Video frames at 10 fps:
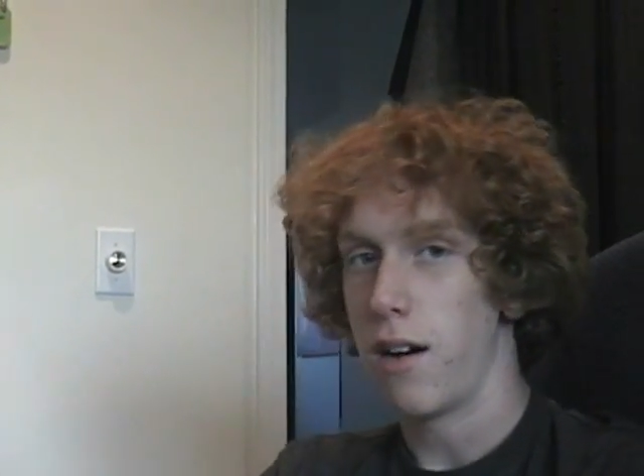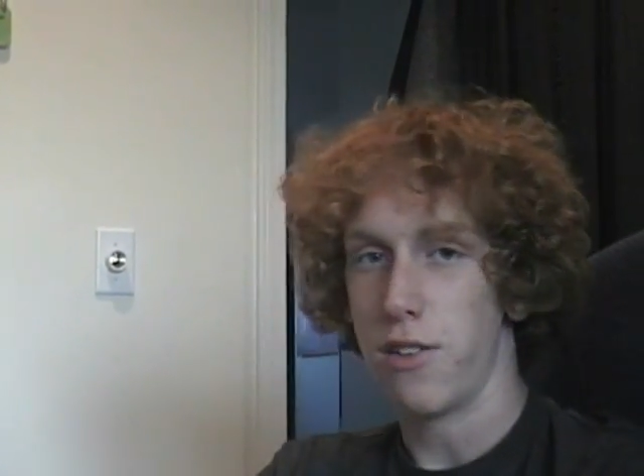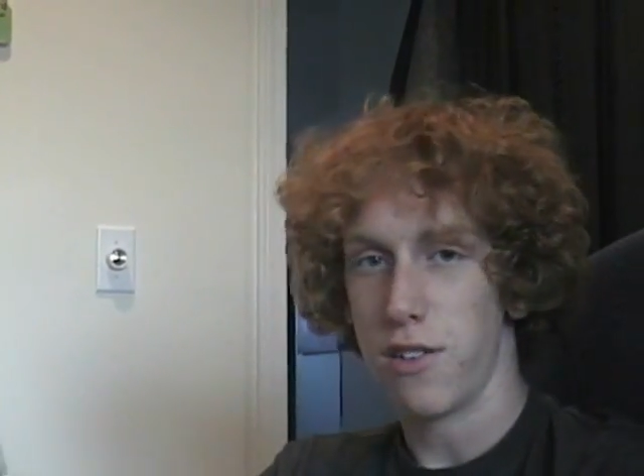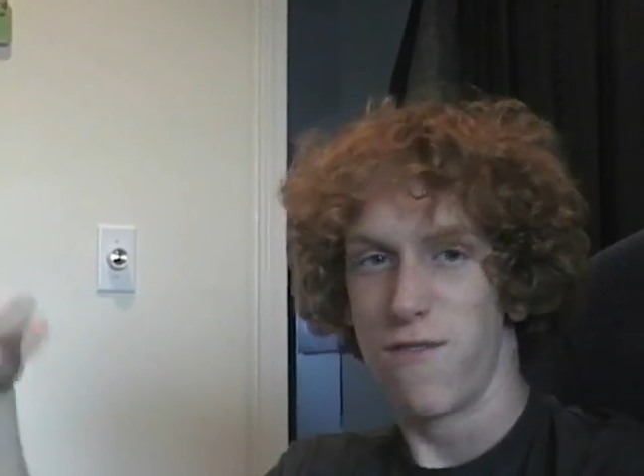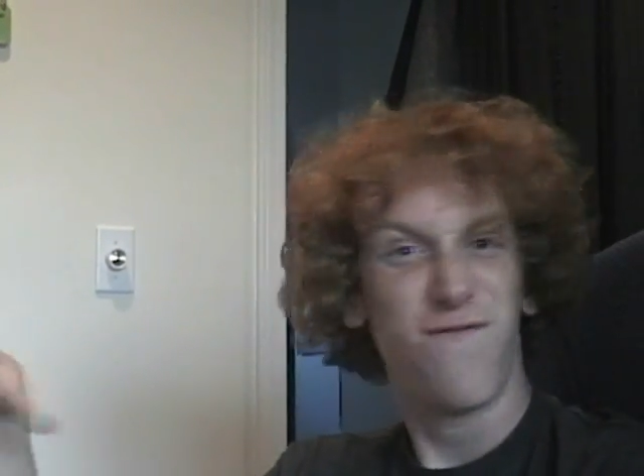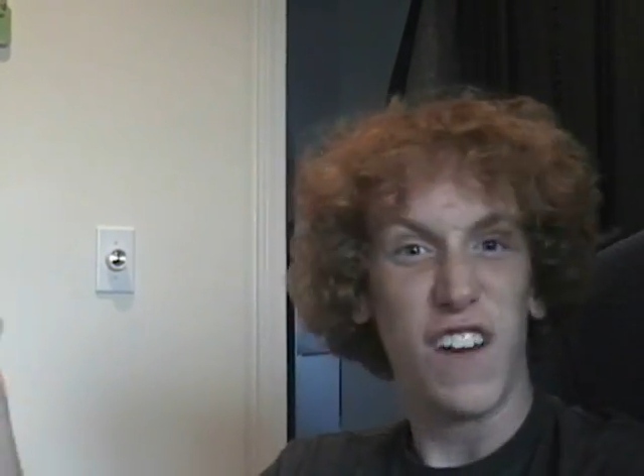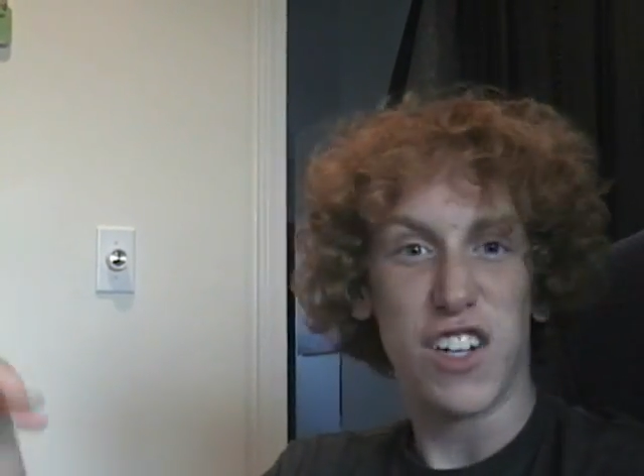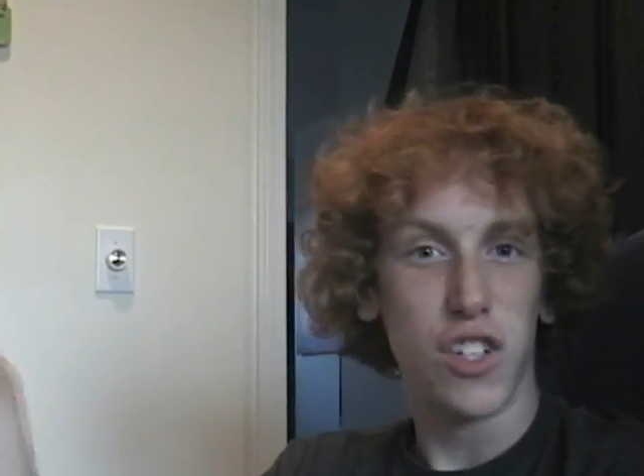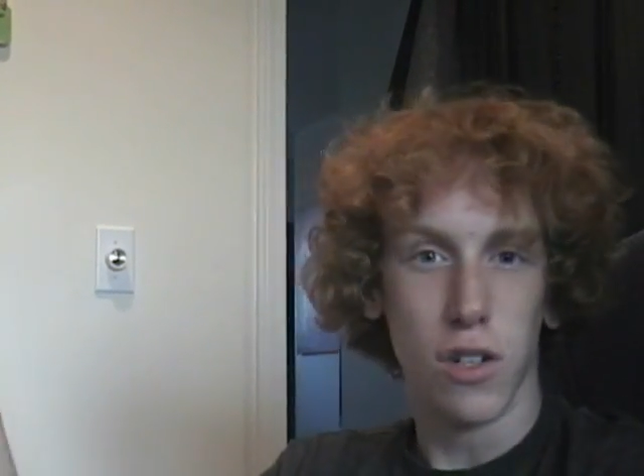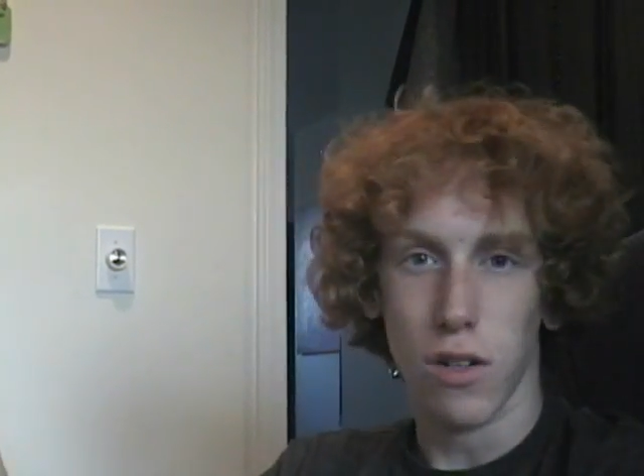are just
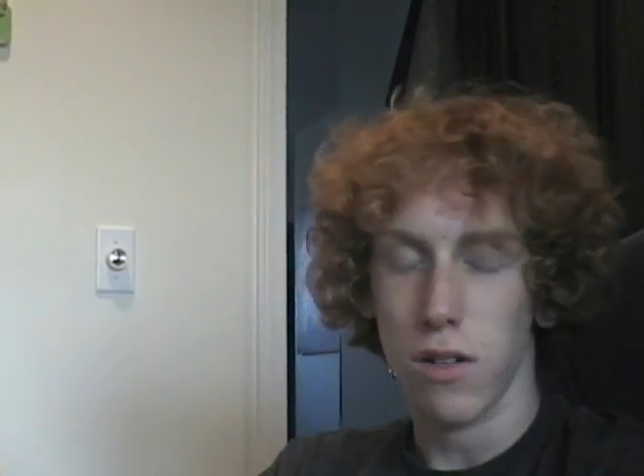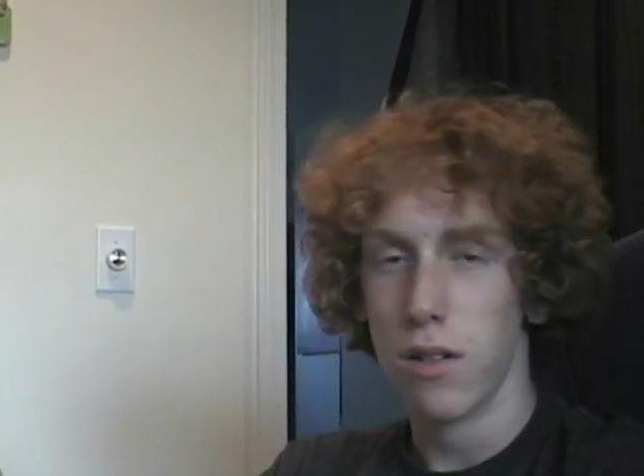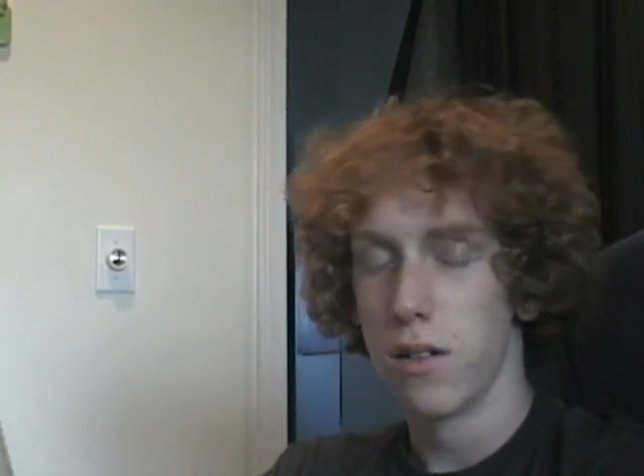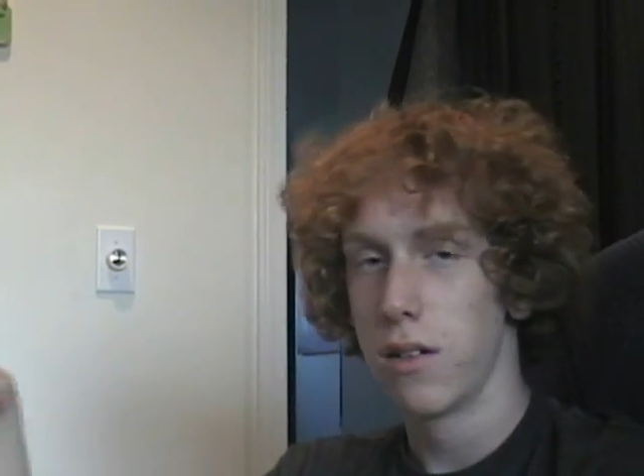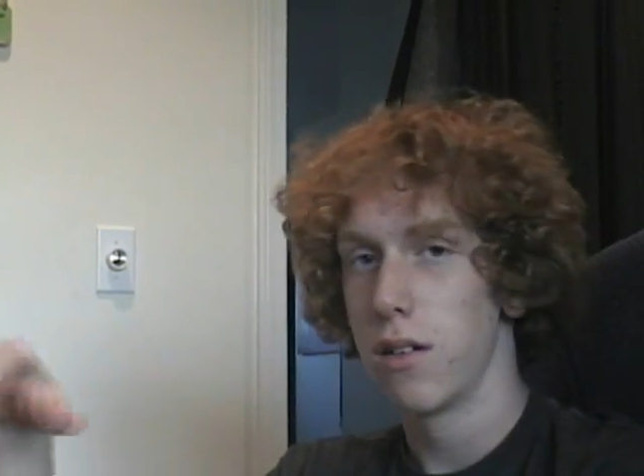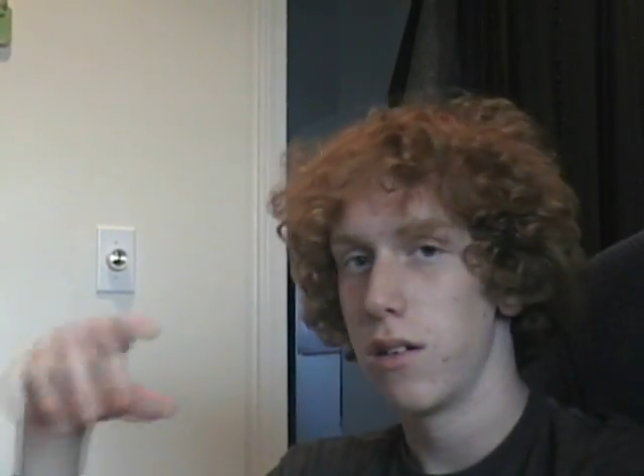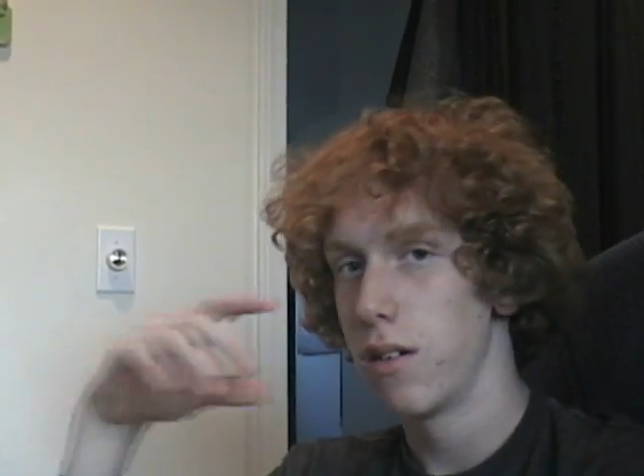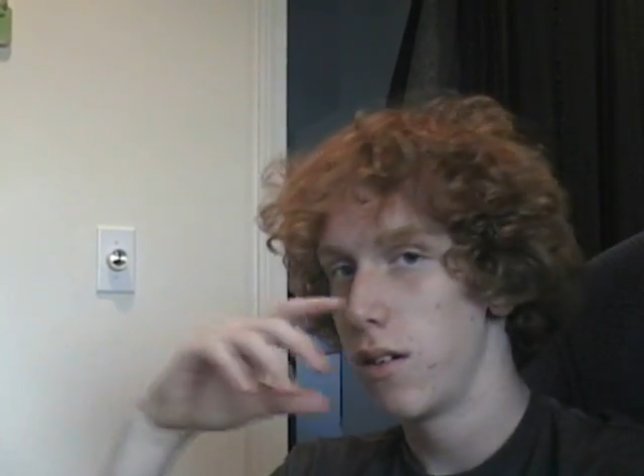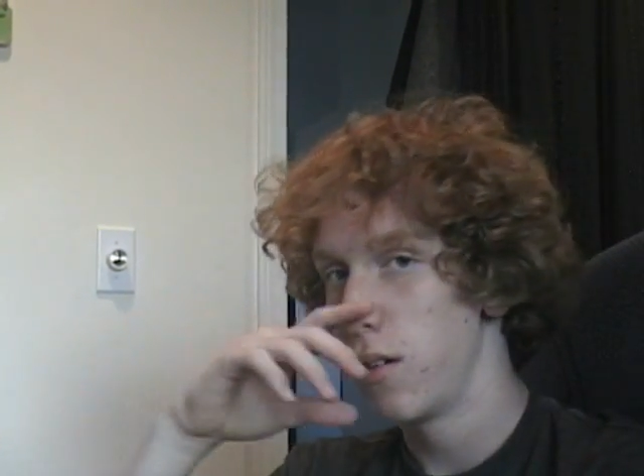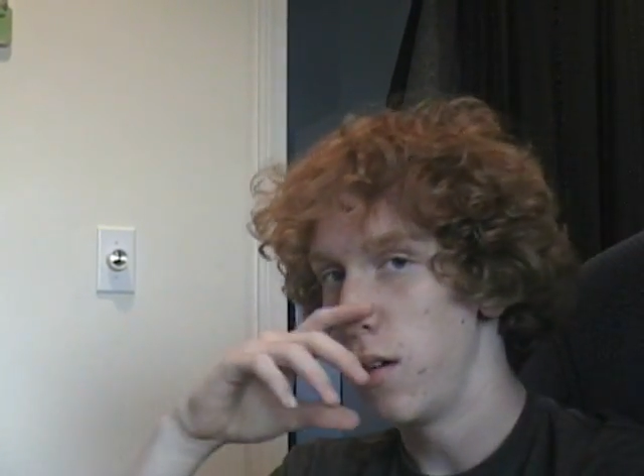fictional.
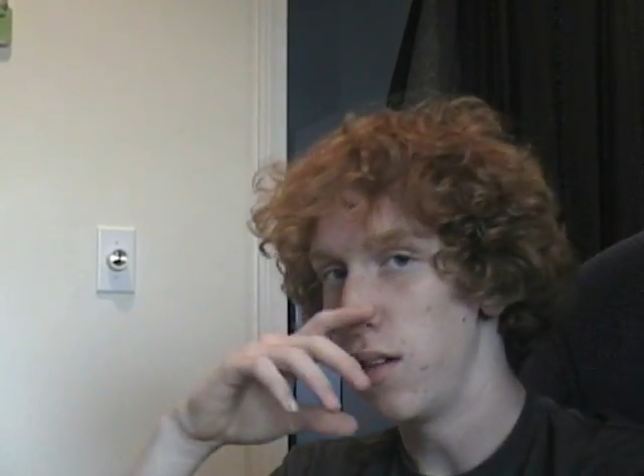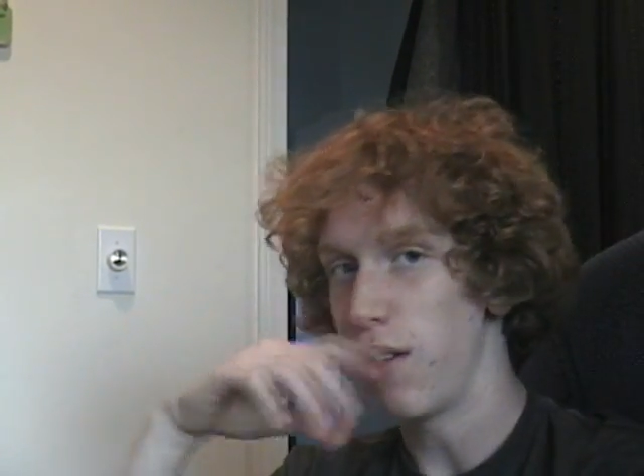And